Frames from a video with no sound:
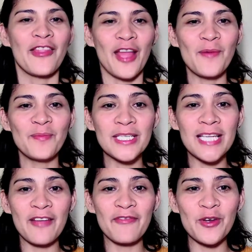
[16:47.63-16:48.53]
Number
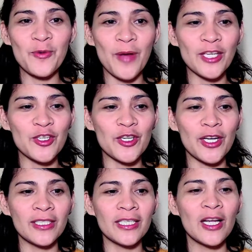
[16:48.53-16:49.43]
seven
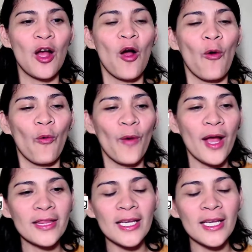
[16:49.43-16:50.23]
question, what